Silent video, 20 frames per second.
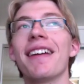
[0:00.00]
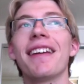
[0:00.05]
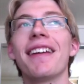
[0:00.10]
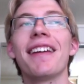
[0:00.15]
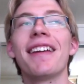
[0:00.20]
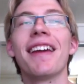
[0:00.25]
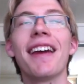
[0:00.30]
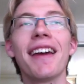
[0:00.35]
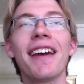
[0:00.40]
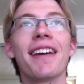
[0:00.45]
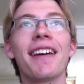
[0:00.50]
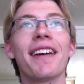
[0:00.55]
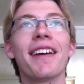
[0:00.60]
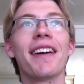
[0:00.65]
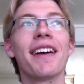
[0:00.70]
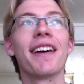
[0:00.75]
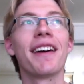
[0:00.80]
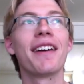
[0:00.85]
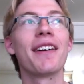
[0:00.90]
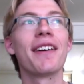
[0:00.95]

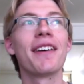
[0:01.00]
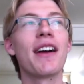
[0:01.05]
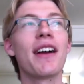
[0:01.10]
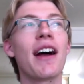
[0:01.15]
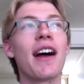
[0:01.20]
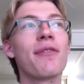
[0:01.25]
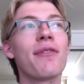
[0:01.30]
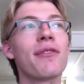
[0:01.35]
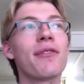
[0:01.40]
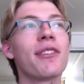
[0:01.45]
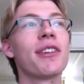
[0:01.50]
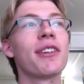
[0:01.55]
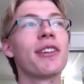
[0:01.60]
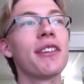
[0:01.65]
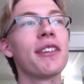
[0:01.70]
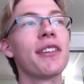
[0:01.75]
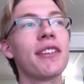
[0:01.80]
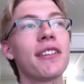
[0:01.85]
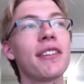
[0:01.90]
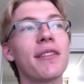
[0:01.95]

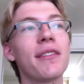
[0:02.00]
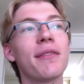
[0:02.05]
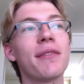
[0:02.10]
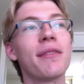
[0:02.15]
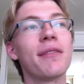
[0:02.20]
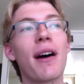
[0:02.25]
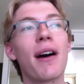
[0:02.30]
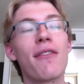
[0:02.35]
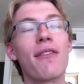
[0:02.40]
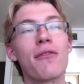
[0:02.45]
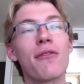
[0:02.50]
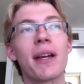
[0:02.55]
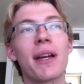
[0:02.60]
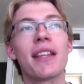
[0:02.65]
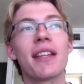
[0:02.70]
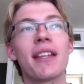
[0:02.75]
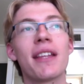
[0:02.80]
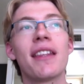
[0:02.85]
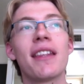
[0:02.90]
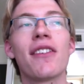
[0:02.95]
after Marvel
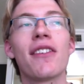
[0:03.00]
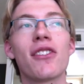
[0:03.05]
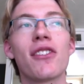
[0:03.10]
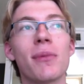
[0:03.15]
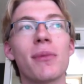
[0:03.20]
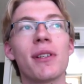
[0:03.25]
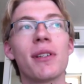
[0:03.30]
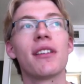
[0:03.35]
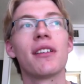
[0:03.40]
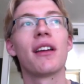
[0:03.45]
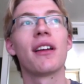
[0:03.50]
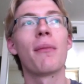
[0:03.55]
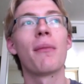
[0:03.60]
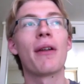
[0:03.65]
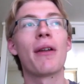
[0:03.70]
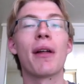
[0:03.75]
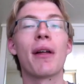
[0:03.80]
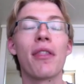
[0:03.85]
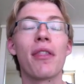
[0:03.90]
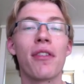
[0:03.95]
made that announcement
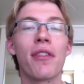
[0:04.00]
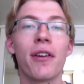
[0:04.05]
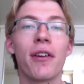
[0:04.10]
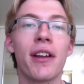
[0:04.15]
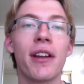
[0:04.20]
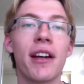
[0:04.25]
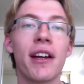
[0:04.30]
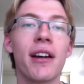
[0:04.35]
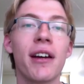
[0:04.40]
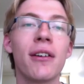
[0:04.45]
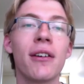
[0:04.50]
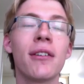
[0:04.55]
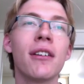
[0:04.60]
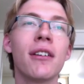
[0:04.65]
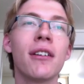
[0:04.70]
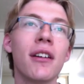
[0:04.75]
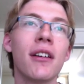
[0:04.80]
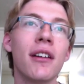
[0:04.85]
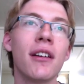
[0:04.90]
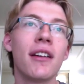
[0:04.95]
about a month ago now,
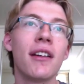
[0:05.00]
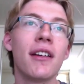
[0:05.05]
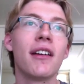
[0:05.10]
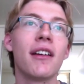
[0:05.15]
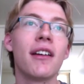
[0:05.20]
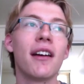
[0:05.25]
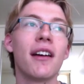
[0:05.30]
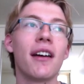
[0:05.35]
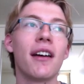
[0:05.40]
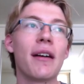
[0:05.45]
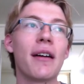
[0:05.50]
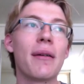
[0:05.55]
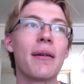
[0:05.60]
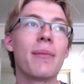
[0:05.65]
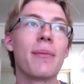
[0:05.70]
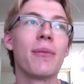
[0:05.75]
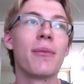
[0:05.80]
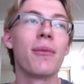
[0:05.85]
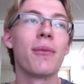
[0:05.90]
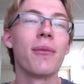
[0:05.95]

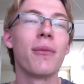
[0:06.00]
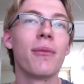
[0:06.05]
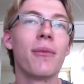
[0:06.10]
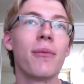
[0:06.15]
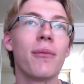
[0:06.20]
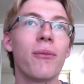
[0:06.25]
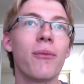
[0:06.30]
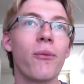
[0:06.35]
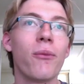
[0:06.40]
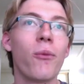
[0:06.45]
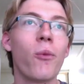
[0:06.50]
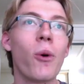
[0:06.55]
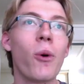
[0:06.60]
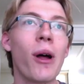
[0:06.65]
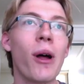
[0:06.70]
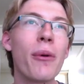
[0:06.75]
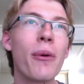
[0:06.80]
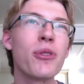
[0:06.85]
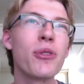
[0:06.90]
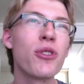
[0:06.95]
I
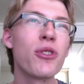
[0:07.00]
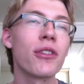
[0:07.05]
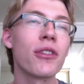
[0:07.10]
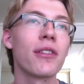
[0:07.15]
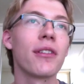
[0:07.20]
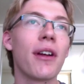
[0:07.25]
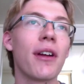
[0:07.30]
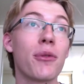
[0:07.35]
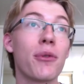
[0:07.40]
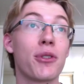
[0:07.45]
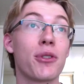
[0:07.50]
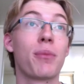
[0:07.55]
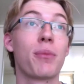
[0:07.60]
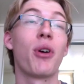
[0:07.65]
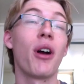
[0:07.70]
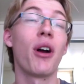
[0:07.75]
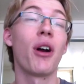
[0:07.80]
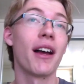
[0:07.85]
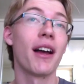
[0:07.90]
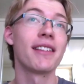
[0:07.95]
was
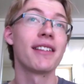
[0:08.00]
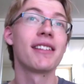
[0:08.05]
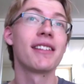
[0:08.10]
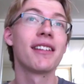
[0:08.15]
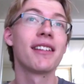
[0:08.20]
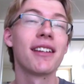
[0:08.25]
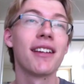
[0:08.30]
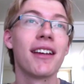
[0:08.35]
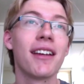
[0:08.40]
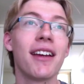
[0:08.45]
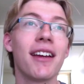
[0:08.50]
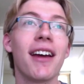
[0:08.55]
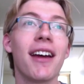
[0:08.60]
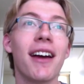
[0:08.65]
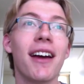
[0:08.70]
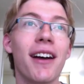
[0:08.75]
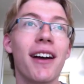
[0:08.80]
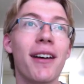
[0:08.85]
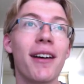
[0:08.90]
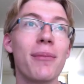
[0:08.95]
surprised
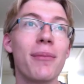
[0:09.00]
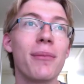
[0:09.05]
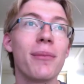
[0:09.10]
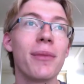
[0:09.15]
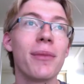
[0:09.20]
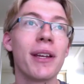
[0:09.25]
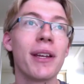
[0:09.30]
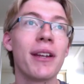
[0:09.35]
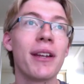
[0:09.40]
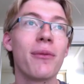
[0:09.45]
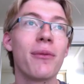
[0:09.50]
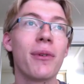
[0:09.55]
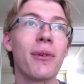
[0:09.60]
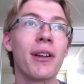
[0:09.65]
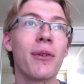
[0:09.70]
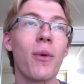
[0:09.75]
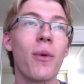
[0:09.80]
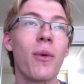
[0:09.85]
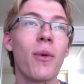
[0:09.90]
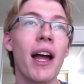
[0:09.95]
in
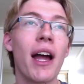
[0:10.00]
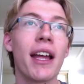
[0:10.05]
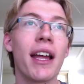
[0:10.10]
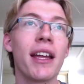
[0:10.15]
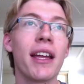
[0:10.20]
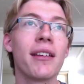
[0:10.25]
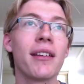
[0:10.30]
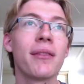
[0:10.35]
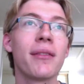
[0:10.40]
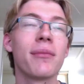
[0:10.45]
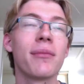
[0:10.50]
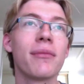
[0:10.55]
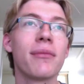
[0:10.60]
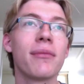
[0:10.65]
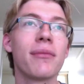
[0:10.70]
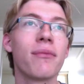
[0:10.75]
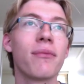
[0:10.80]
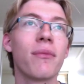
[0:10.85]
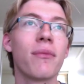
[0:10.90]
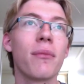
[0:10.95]
a way
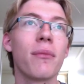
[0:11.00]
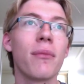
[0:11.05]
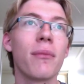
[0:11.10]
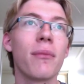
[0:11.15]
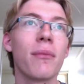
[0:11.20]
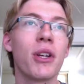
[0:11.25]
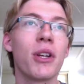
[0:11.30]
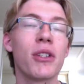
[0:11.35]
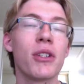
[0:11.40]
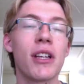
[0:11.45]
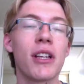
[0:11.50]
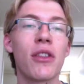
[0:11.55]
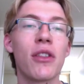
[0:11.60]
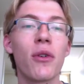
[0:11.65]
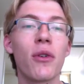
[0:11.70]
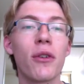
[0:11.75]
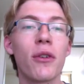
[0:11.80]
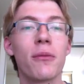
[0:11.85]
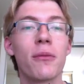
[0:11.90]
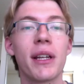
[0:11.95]
because I
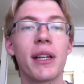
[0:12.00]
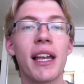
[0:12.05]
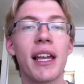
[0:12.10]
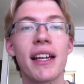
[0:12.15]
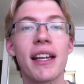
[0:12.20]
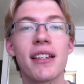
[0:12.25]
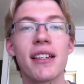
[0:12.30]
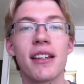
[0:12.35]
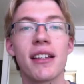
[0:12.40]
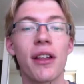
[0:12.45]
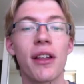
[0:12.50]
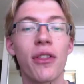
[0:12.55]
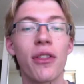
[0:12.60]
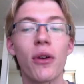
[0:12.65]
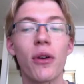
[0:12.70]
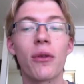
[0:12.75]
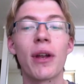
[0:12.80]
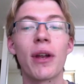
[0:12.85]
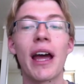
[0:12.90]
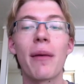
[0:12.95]
thought it would be later. I
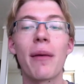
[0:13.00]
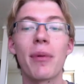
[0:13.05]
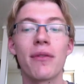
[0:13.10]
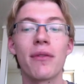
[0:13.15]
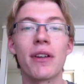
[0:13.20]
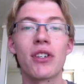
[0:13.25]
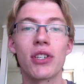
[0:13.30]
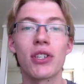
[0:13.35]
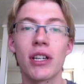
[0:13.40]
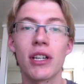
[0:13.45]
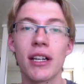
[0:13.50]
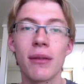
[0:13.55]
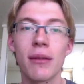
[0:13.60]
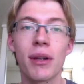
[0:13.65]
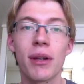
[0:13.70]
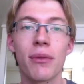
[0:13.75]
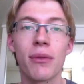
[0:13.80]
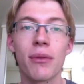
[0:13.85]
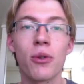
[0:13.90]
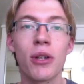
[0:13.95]
thought it would happen eventually,
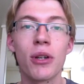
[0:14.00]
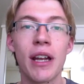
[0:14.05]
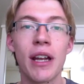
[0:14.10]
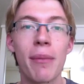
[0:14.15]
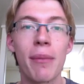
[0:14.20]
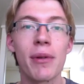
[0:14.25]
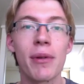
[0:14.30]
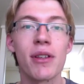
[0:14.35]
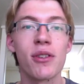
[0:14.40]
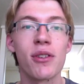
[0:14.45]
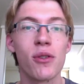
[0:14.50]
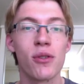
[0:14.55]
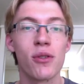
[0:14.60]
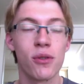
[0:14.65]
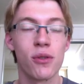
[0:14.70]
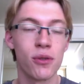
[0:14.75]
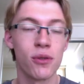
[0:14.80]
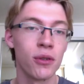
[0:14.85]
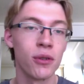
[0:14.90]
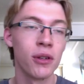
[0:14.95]
but it wouldn't happen so
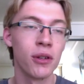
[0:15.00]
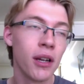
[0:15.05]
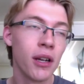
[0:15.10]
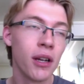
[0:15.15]
soon.